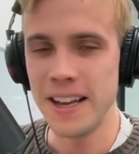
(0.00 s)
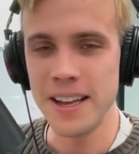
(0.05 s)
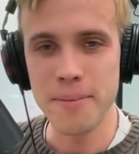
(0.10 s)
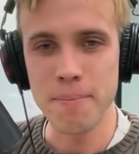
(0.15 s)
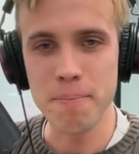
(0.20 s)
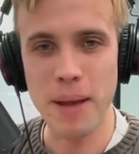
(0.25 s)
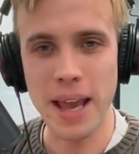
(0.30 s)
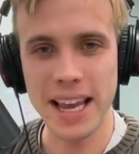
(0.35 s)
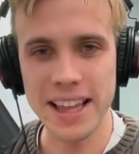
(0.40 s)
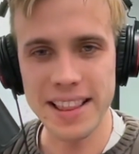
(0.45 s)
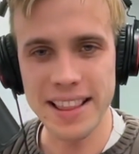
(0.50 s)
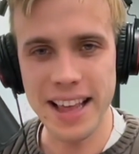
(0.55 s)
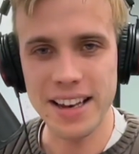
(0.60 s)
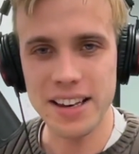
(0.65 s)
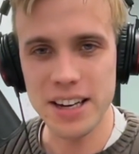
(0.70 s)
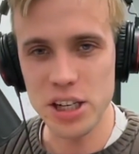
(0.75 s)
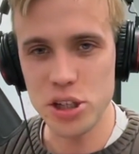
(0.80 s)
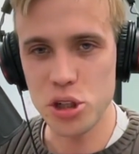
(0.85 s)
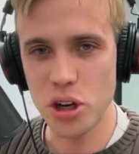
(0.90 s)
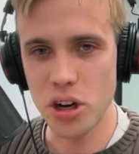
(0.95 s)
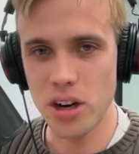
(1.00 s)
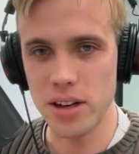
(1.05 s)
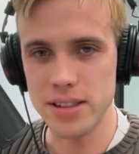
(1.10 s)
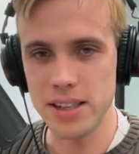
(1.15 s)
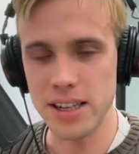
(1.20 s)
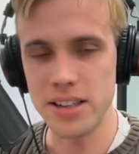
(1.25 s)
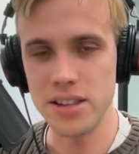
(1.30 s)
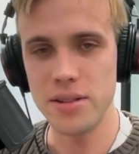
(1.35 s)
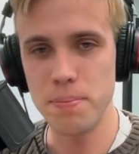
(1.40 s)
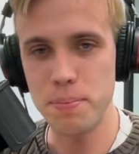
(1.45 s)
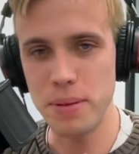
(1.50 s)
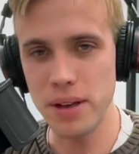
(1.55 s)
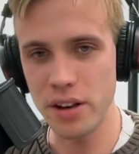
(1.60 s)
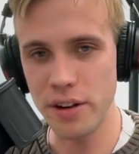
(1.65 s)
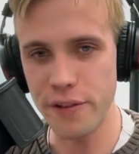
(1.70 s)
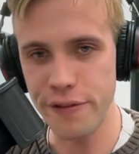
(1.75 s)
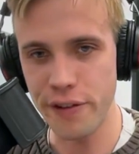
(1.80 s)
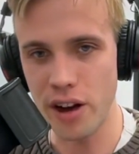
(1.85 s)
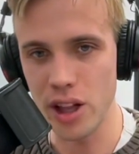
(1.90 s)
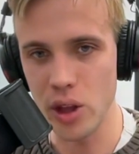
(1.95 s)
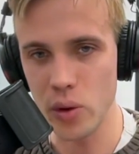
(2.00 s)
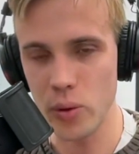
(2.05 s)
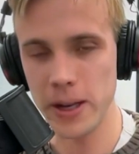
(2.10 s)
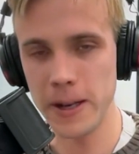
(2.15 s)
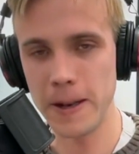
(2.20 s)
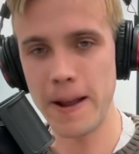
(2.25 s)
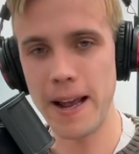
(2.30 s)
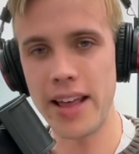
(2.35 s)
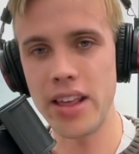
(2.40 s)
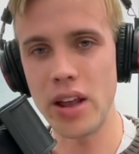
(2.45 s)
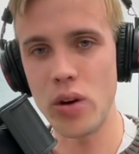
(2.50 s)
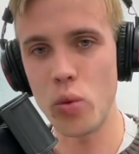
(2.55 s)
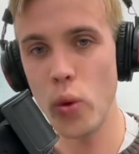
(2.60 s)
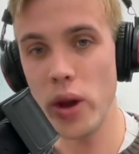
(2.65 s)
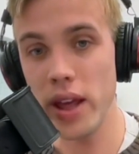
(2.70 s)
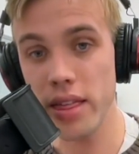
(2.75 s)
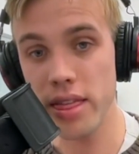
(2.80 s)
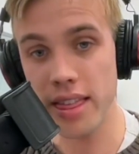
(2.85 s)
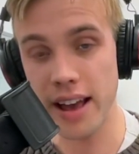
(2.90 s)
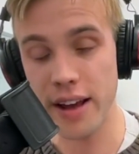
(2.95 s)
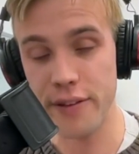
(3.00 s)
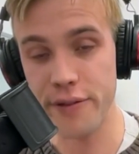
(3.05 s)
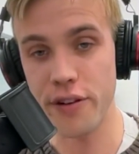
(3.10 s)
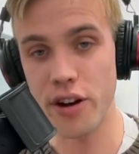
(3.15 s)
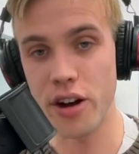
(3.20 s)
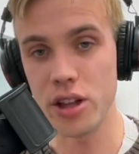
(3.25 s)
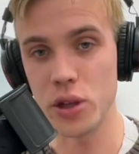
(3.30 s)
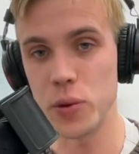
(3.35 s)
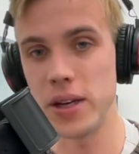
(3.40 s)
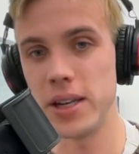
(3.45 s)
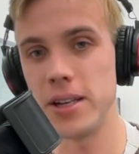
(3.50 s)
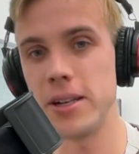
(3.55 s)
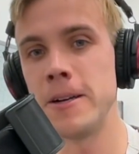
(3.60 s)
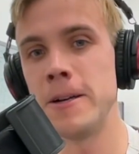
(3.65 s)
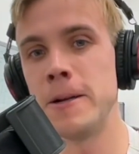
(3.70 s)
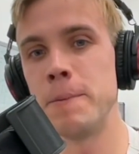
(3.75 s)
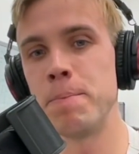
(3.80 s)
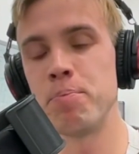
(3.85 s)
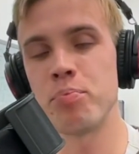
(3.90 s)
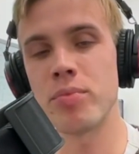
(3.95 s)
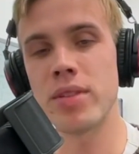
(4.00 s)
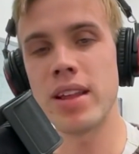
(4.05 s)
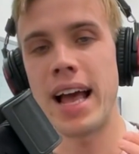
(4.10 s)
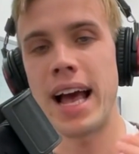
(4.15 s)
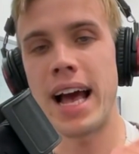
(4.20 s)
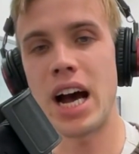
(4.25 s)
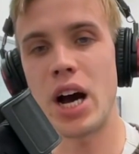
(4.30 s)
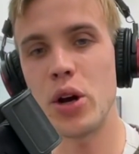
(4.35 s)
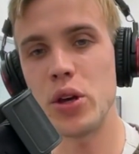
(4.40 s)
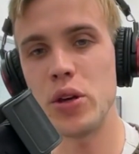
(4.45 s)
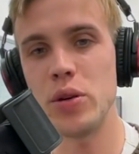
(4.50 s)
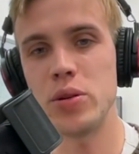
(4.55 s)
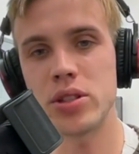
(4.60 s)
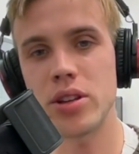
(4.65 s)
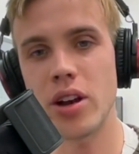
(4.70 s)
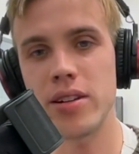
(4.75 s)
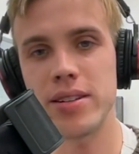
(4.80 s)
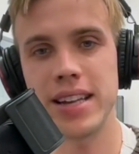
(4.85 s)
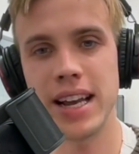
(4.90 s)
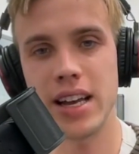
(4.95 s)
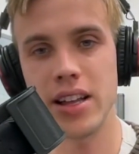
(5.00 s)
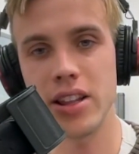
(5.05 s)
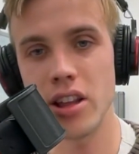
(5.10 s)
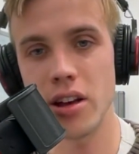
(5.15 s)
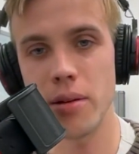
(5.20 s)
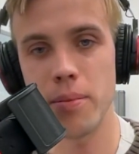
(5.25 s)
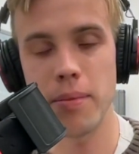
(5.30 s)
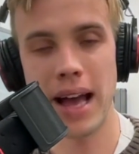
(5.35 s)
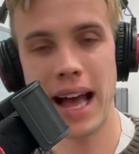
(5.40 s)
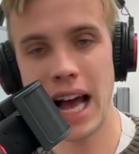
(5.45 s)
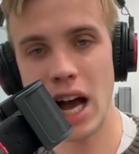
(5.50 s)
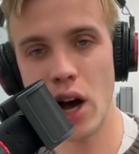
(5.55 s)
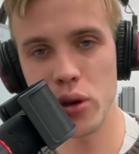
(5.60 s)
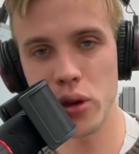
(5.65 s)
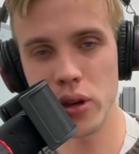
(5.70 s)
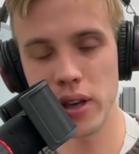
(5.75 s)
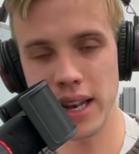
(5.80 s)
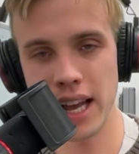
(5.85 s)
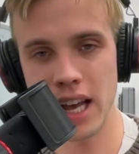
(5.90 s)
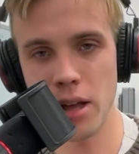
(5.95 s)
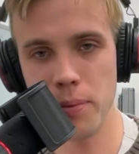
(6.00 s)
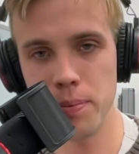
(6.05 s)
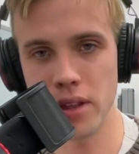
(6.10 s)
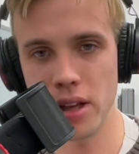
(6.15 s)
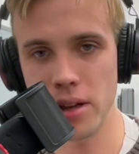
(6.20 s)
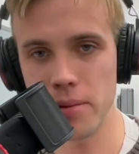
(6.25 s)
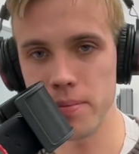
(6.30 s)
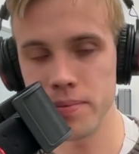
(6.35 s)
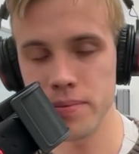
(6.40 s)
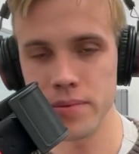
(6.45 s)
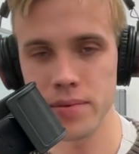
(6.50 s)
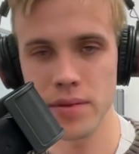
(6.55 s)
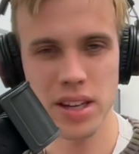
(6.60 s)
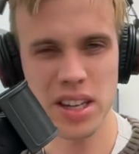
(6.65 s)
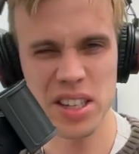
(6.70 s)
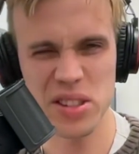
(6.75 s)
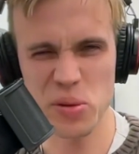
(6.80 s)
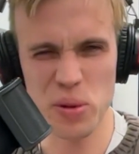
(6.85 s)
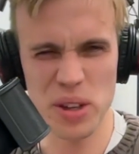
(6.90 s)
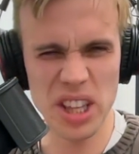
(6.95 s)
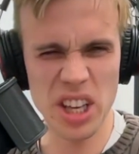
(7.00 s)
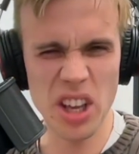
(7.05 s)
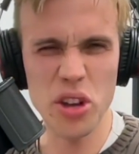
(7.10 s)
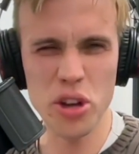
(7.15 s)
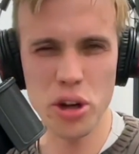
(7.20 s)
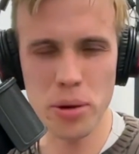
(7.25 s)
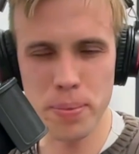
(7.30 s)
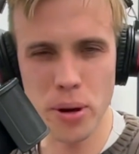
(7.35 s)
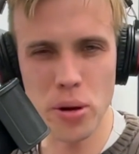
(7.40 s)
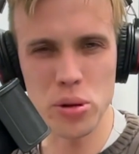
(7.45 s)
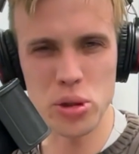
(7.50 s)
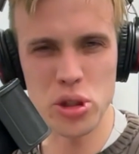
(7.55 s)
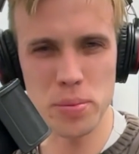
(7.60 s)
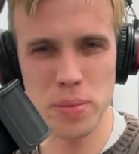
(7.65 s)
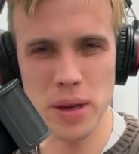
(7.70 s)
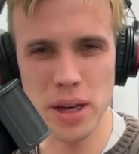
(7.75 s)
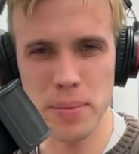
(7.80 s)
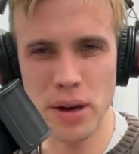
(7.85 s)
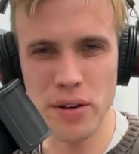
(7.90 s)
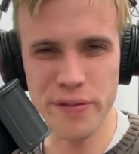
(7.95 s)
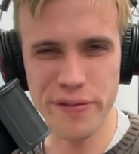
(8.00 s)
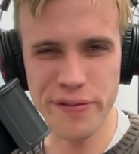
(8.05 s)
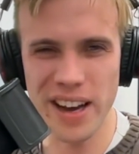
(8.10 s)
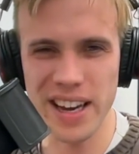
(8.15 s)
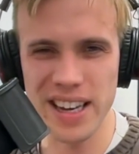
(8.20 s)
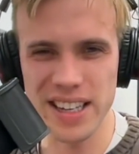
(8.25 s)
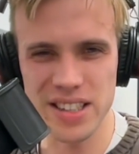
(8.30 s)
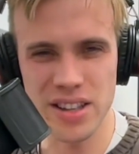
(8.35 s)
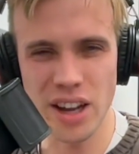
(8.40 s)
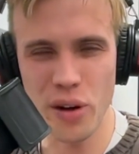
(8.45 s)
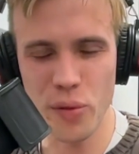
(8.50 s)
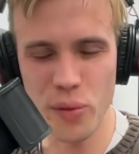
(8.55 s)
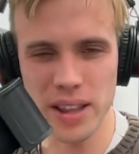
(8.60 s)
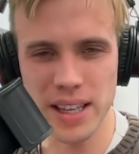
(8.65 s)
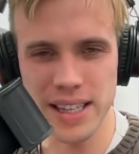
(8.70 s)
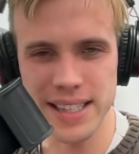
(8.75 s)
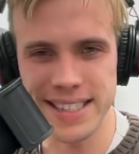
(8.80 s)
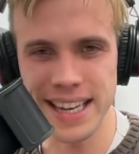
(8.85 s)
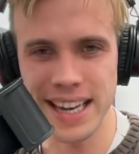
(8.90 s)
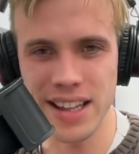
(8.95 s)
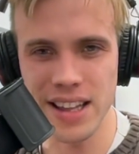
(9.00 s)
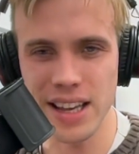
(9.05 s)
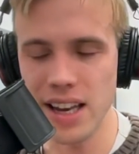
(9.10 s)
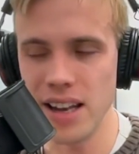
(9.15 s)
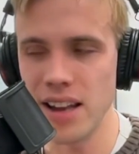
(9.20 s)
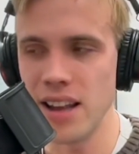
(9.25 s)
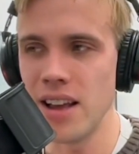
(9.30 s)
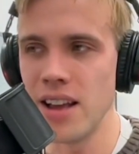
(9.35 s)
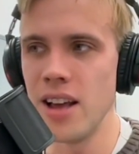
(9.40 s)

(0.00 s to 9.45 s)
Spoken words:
Making that niche content, build a following, and then with that following, how you start telling them how you can help them. Because really all your posts should be about advice, not really selling.